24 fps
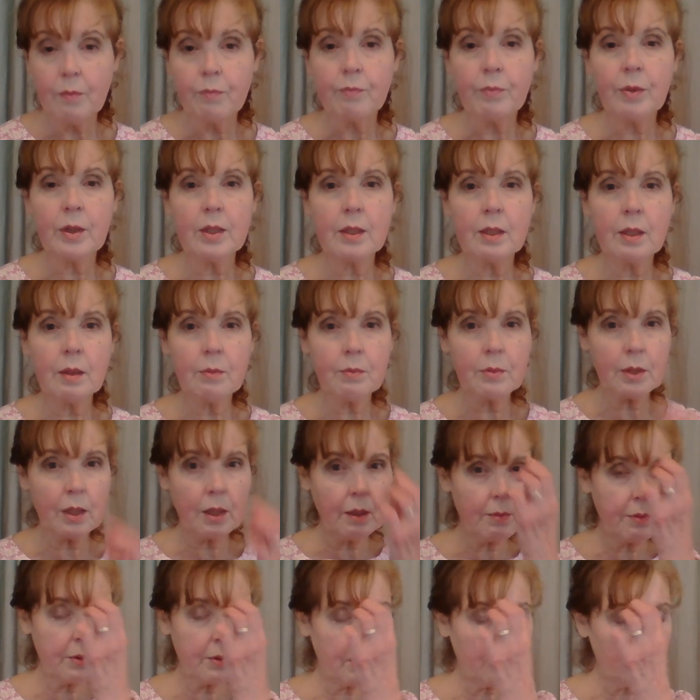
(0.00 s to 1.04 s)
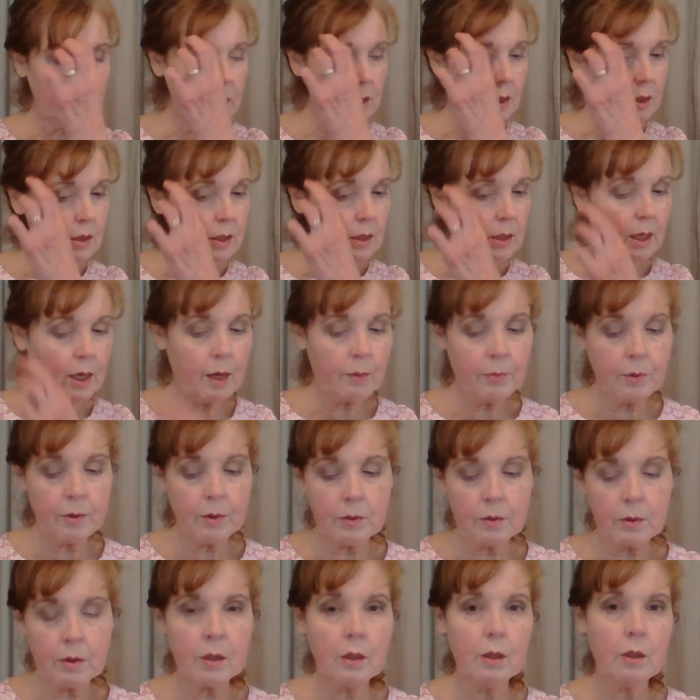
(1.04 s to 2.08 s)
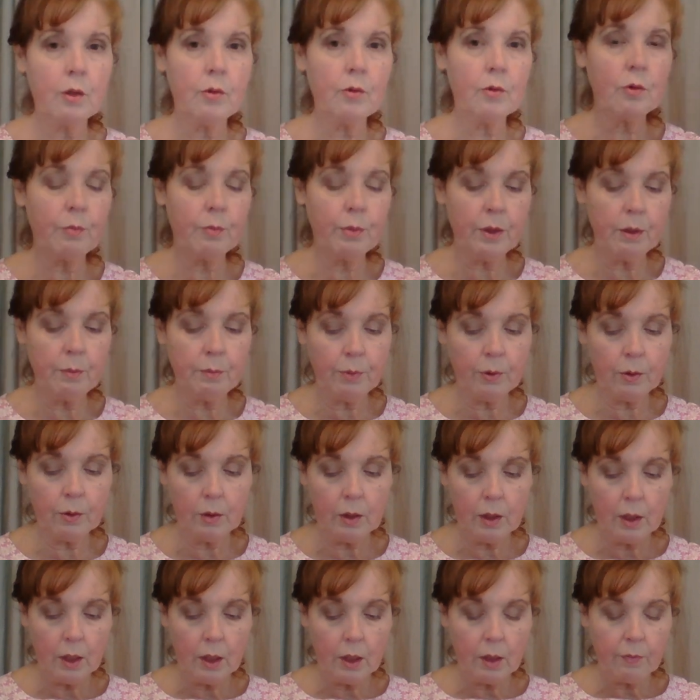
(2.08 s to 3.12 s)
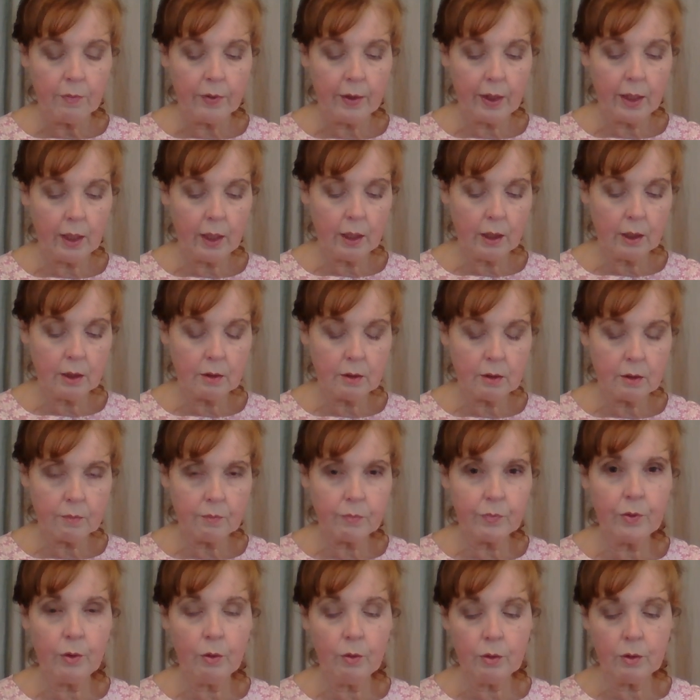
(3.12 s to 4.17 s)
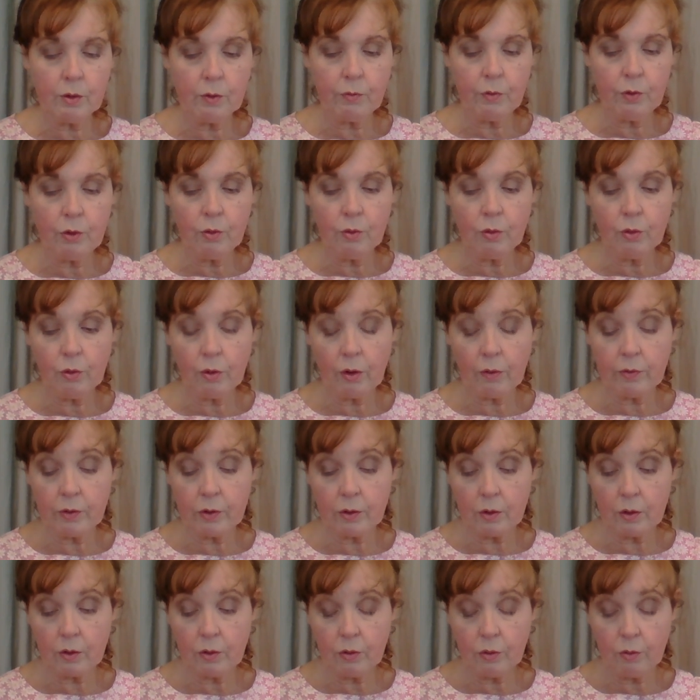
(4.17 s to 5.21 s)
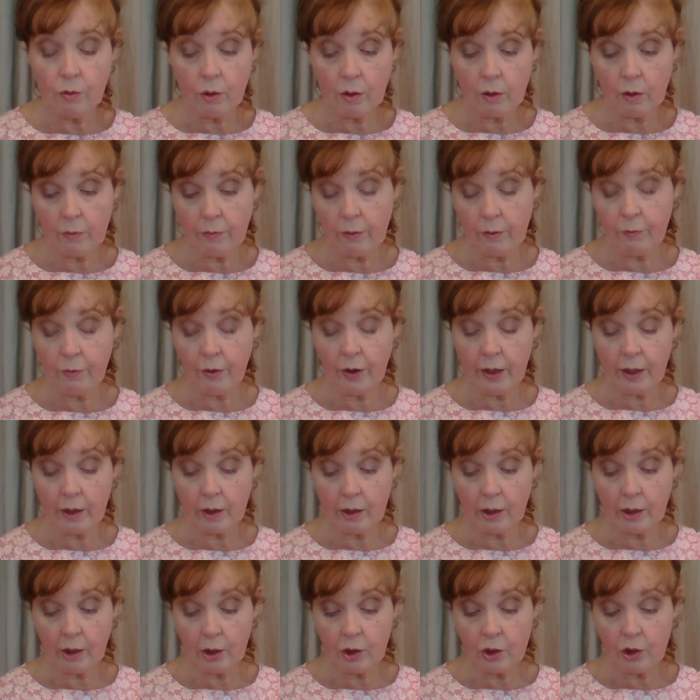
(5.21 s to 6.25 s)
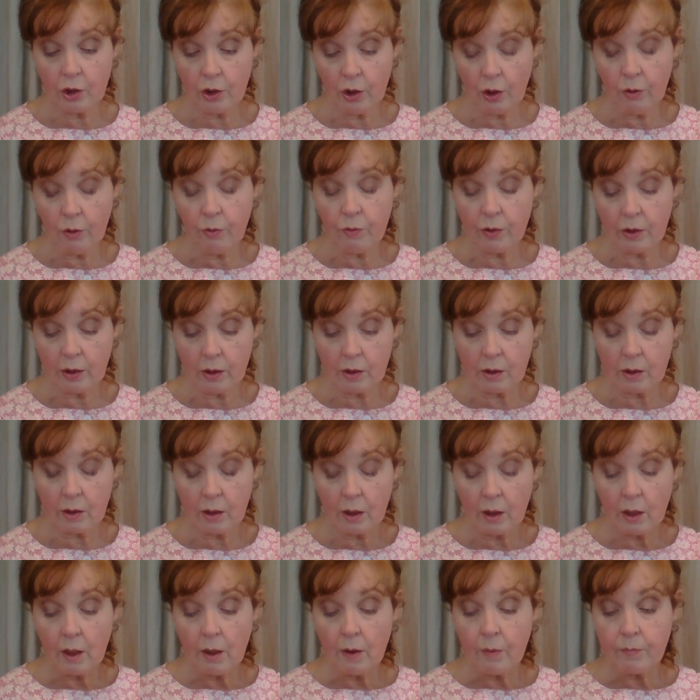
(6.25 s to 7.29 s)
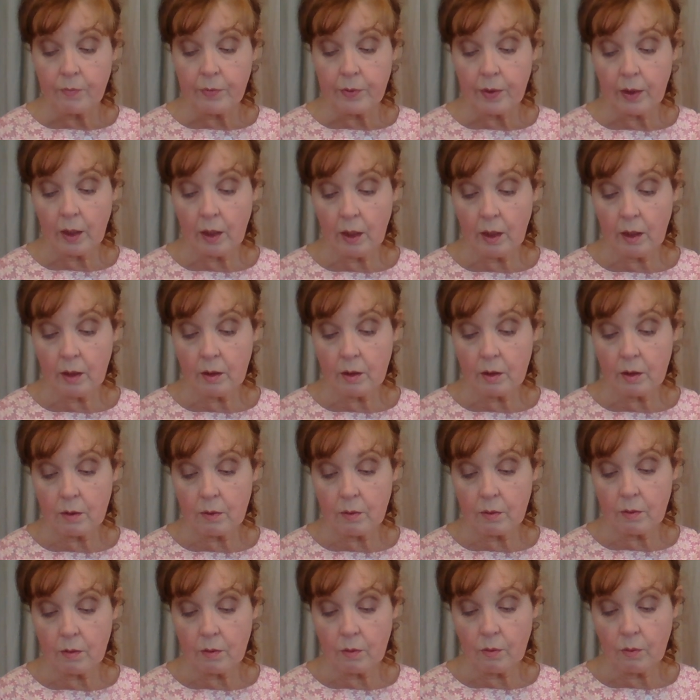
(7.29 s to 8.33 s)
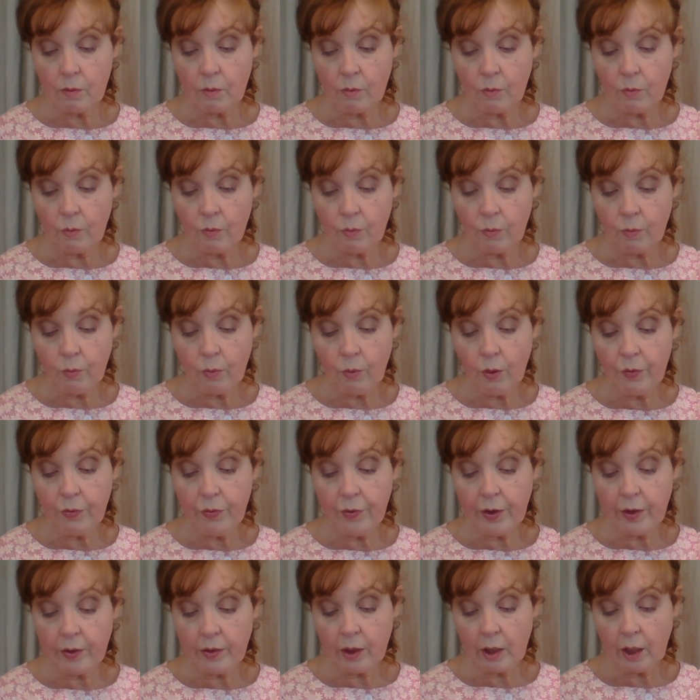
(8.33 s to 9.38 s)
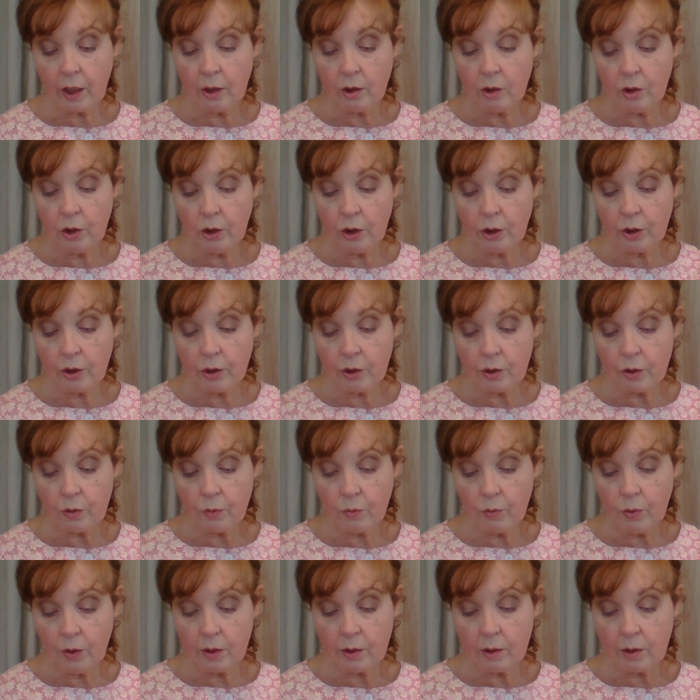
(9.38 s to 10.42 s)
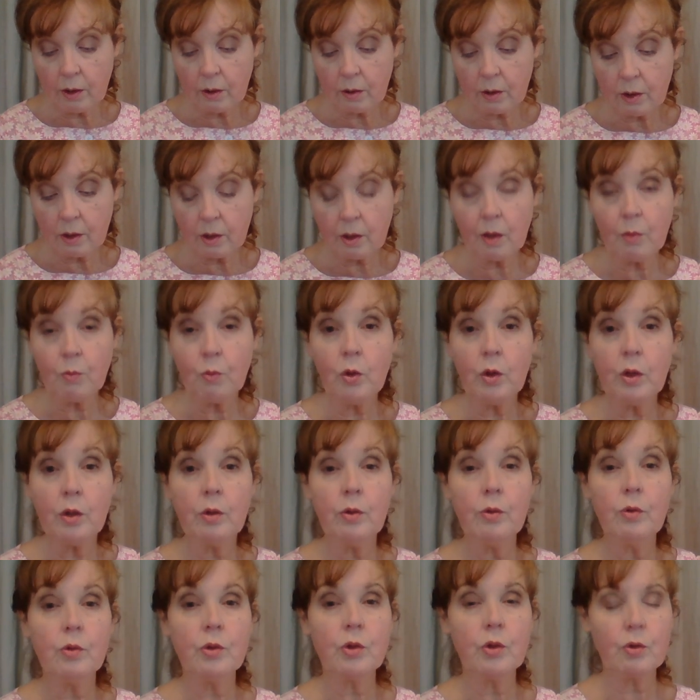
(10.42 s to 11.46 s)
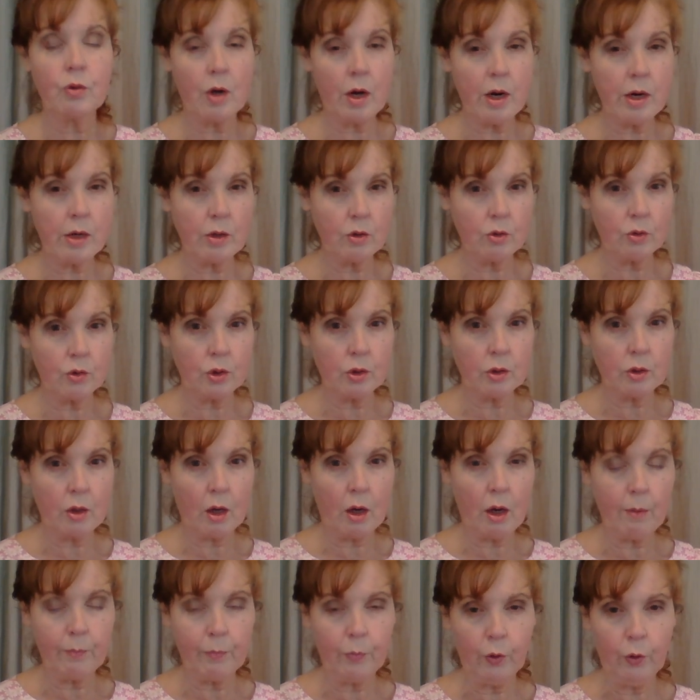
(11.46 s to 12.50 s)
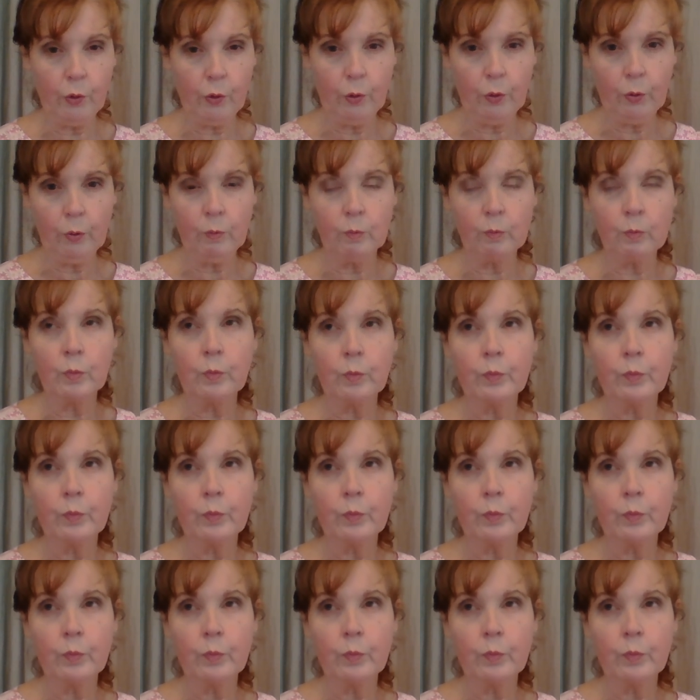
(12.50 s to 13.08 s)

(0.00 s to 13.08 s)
But sometimes it does happen to other people. And those of you who are a, who are of a vital age know this. And one thing that I learned was that someone who's trying to stop you